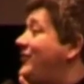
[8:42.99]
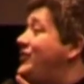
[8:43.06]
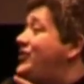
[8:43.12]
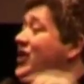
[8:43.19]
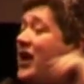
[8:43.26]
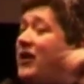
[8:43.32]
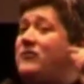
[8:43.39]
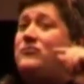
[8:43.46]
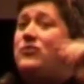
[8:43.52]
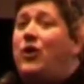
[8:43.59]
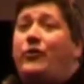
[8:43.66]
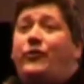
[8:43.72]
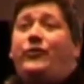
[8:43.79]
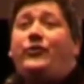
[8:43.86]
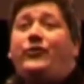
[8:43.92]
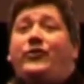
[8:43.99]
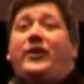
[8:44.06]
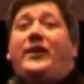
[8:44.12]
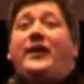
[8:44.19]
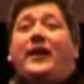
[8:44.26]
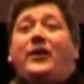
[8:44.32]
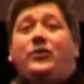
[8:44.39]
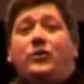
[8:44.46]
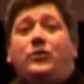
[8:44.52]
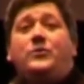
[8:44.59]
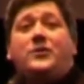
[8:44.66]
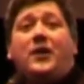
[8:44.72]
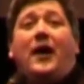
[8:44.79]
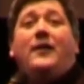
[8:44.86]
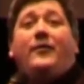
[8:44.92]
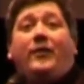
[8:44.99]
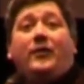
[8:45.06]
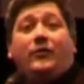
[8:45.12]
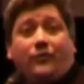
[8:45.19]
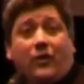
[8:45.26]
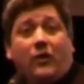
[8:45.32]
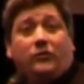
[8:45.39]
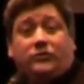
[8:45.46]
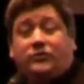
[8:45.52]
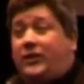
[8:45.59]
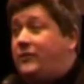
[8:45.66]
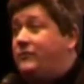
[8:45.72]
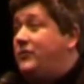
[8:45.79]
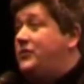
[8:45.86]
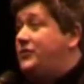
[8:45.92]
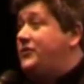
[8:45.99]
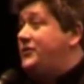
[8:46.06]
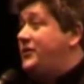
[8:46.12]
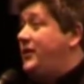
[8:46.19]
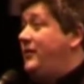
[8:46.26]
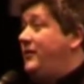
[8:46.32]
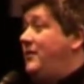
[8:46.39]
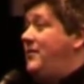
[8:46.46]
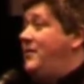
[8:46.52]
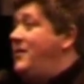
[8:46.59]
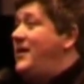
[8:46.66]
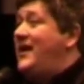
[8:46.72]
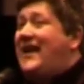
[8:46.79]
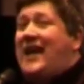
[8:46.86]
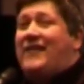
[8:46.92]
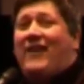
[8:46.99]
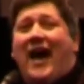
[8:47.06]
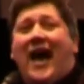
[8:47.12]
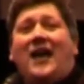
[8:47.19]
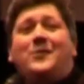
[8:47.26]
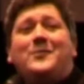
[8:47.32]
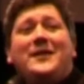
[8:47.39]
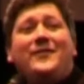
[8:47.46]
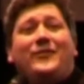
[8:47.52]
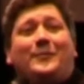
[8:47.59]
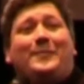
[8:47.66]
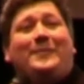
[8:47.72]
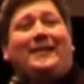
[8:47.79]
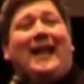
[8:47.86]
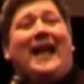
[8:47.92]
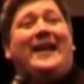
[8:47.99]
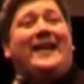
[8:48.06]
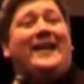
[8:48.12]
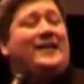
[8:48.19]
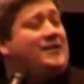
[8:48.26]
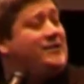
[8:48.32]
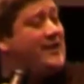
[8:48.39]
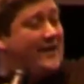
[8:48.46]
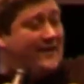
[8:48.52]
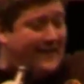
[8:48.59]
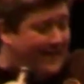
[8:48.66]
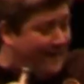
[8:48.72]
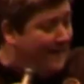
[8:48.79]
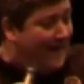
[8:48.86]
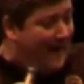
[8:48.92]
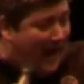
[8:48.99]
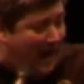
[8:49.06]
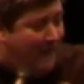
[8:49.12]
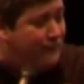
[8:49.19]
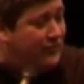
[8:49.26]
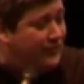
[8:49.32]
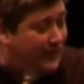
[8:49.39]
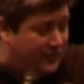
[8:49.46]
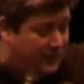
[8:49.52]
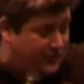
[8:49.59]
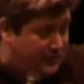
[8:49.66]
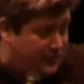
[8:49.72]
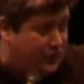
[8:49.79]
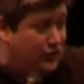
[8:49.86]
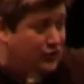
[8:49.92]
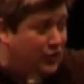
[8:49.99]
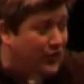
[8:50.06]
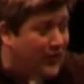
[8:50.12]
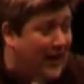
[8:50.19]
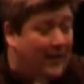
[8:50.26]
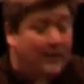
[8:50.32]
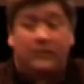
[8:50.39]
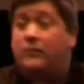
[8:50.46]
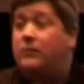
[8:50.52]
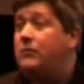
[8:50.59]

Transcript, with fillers: The generosity in you tithing is God's generosity. He gave Adam and Eve a planet and said, Here, everything, just, just not that.